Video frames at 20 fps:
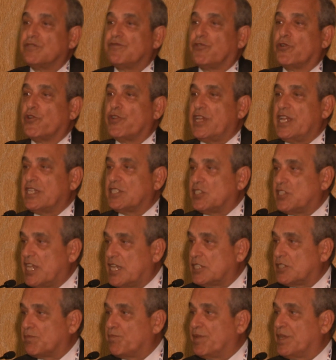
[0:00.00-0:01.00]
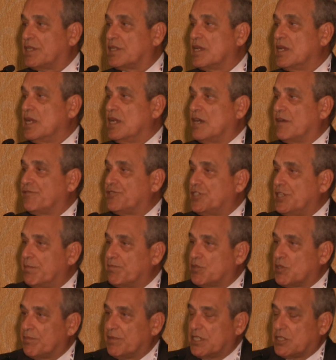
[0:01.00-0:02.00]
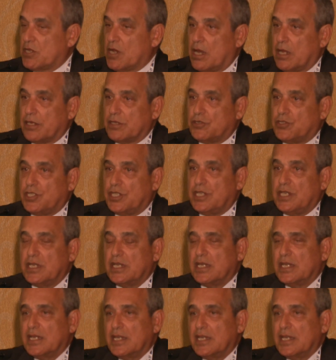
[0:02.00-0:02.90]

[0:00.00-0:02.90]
for the assessment of symptomatology,